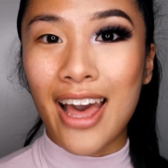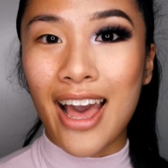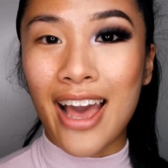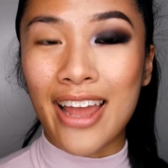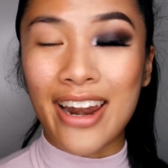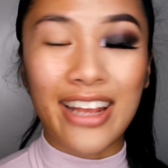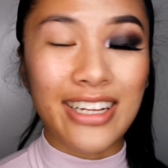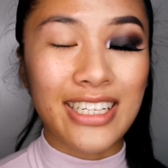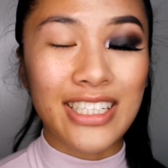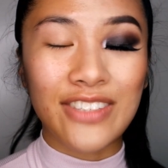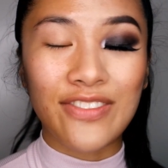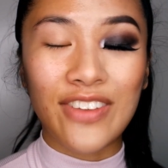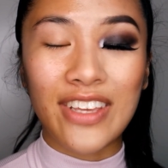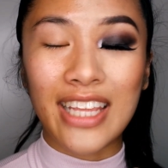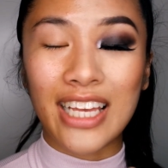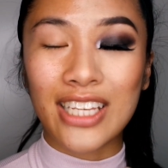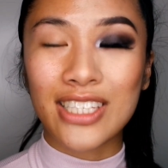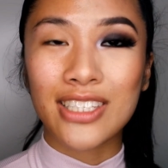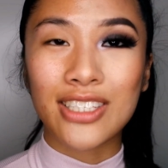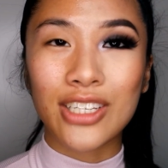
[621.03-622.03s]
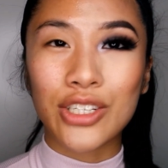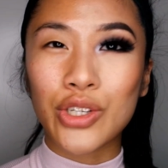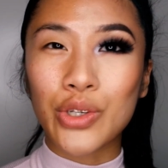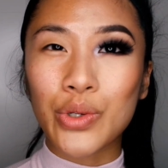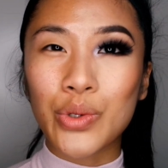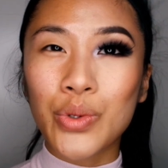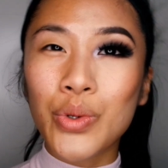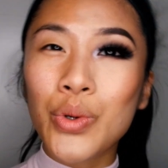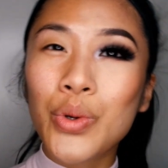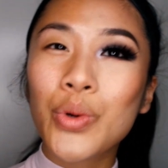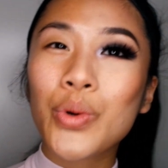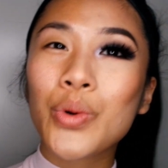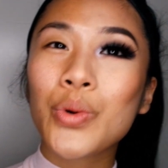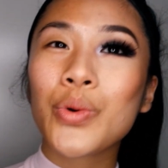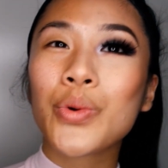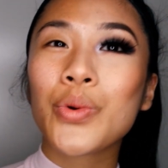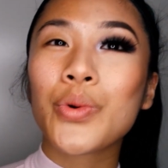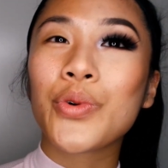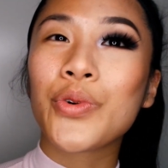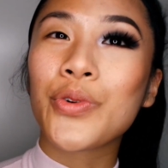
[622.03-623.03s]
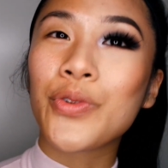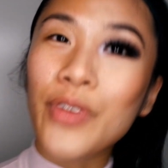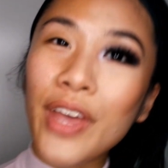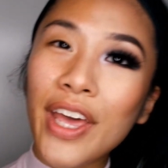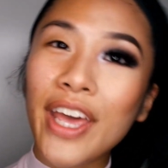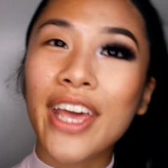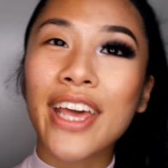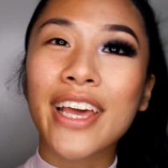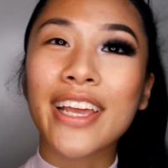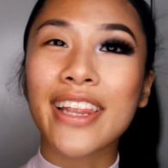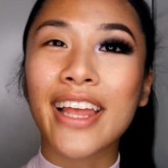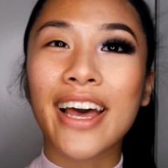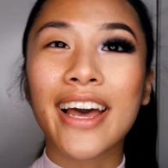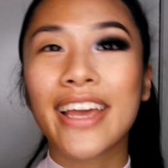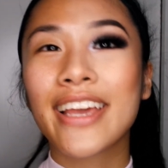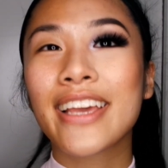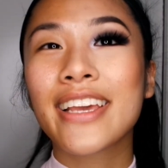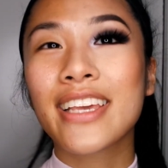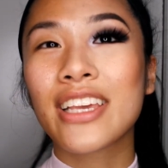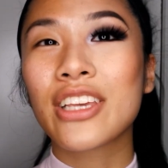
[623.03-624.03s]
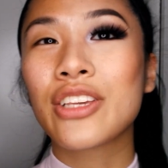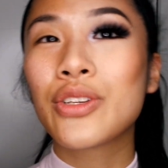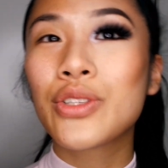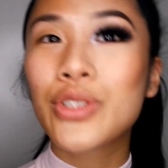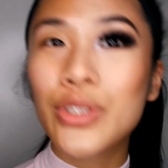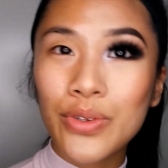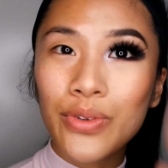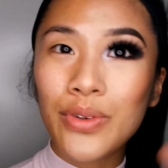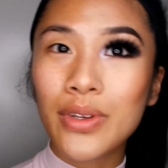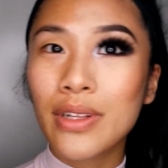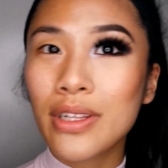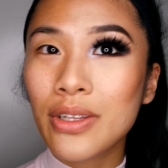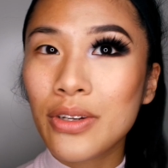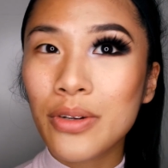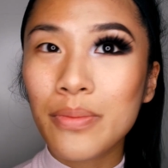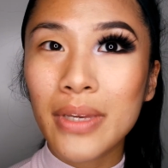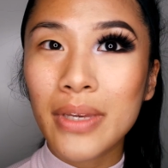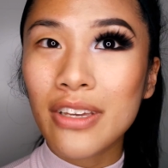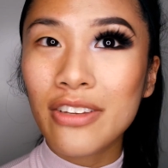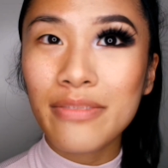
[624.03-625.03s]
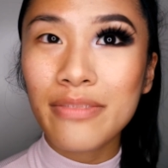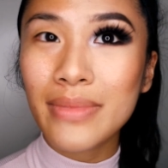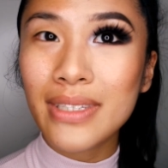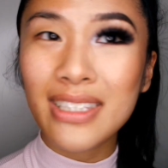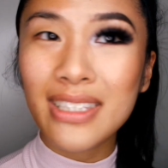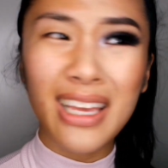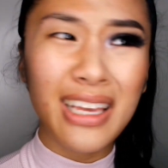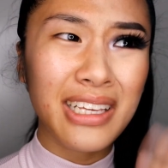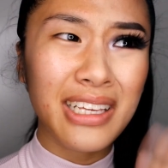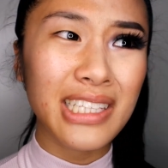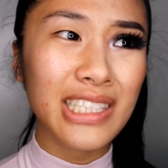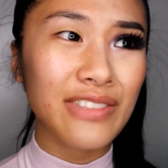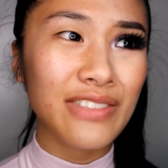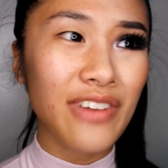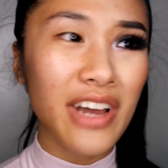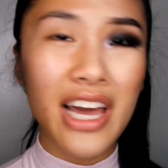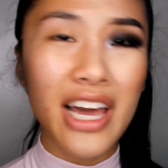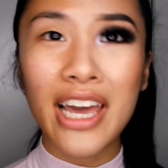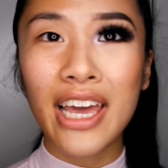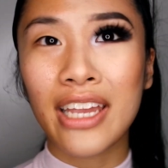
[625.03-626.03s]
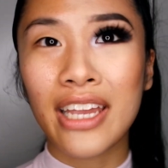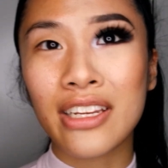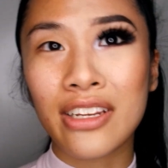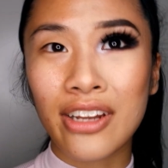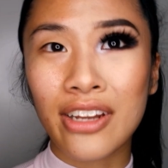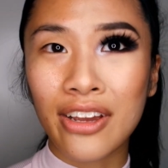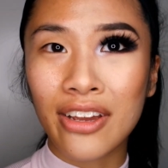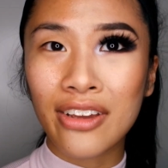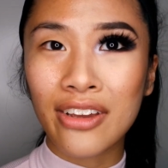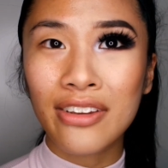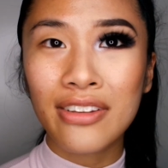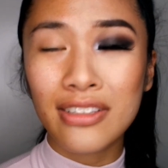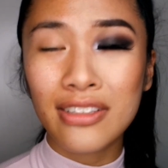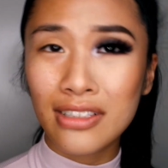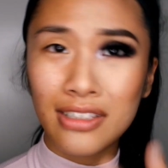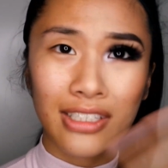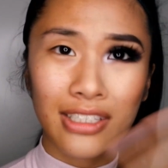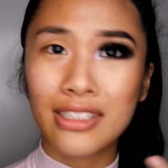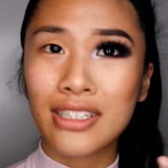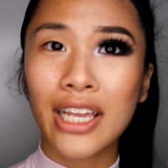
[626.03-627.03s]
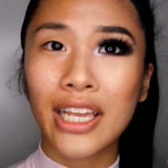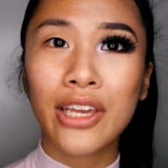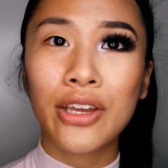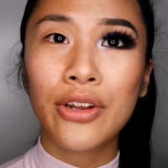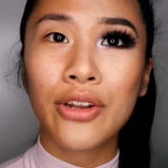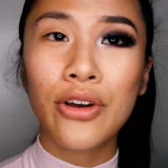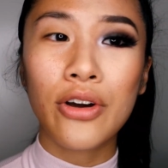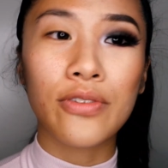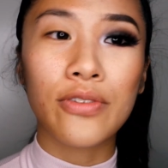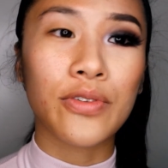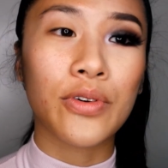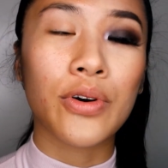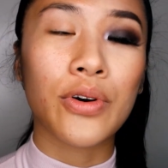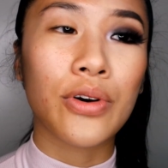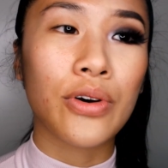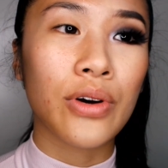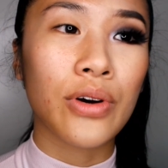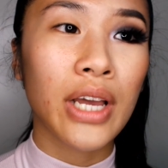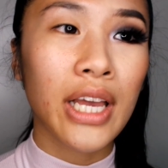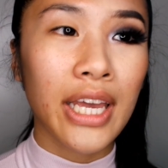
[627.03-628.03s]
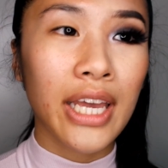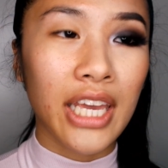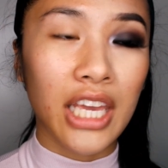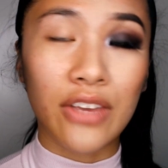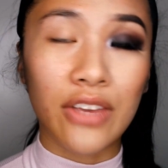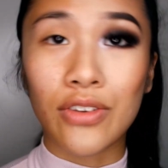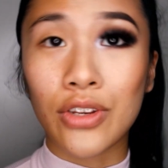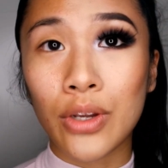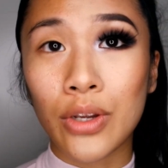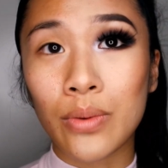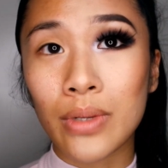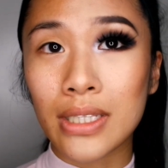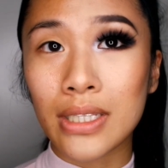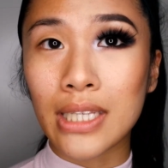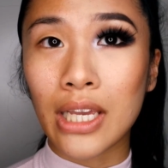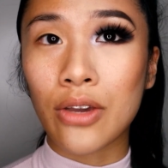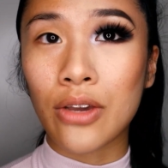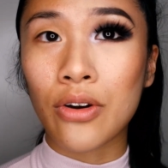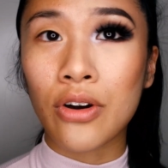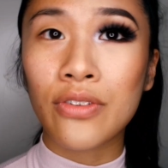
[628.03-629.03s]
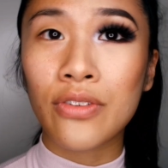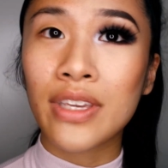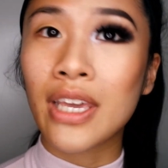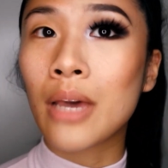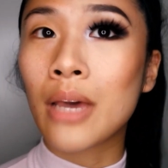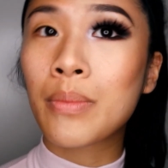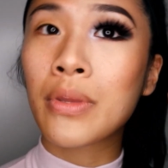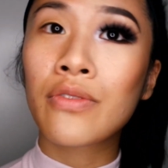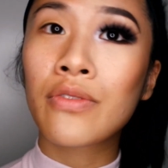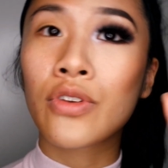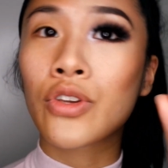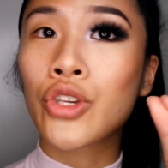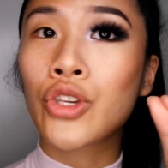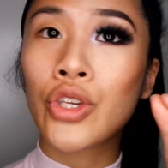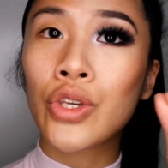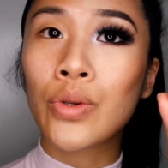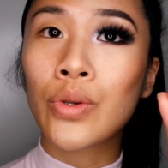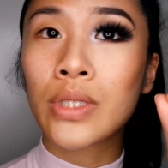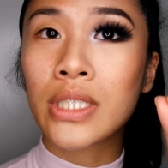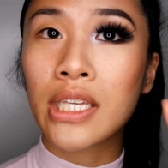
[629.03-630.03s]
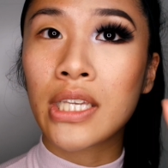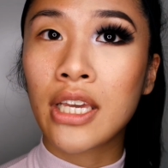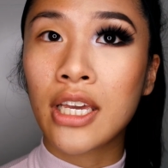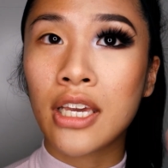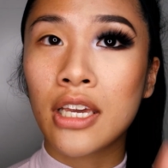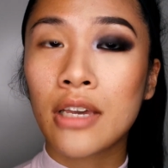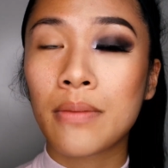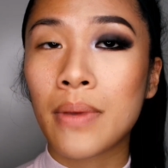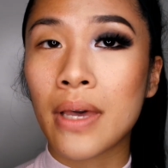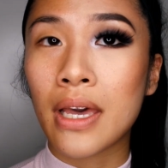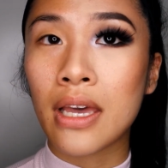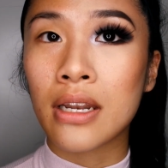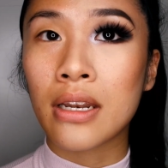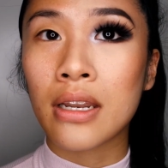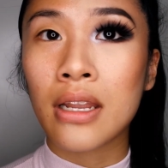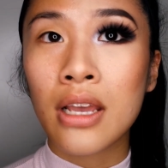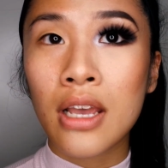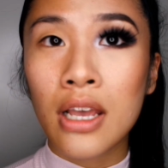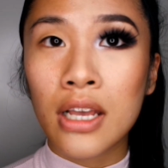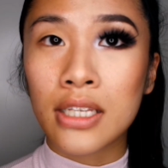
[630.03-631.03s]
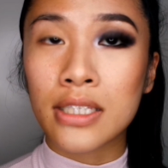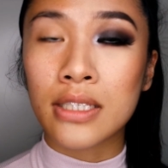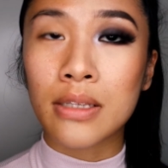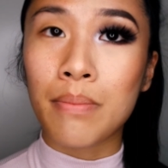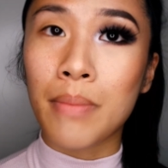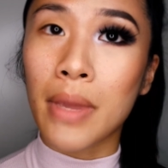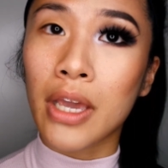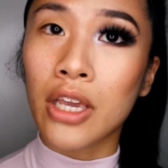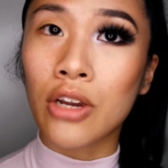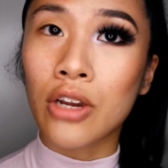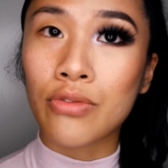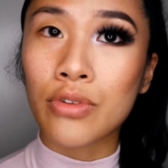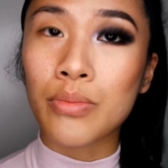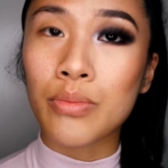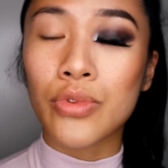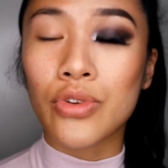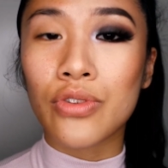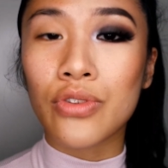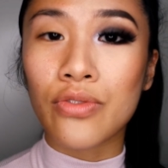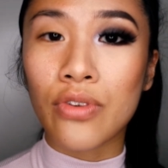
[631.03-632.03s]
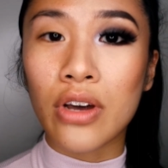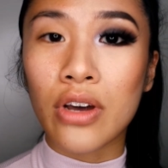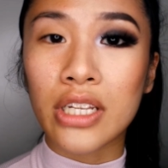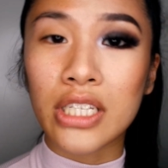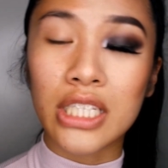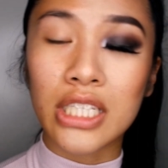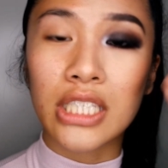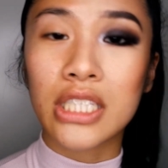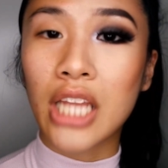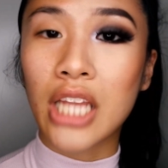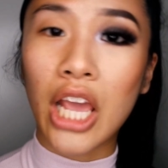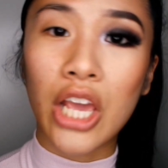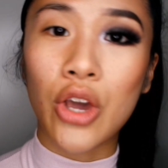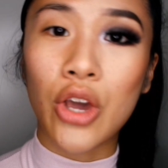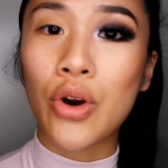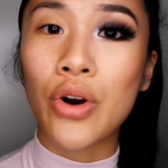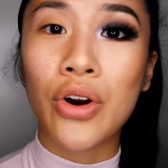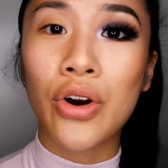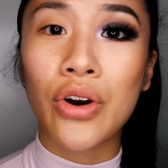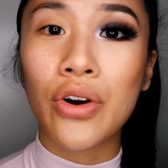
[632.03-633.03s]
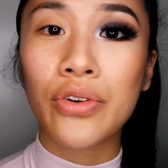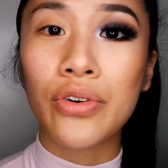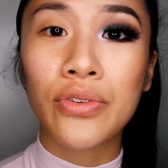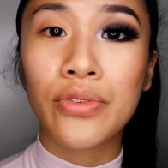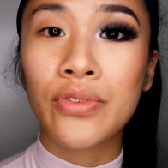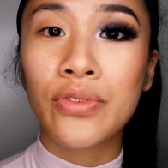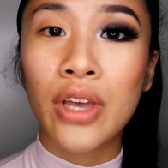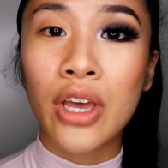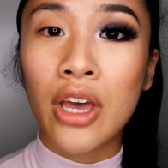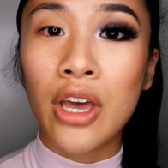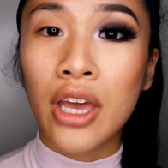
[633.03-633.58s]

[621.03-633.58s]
And I just think that's such a cool thing. Like, you do a little bit of a mistake, it's fine, you know? Just take it off. Or if you don't want to take it off, get a bit of a Q-tip and some makeup remover and just take it off.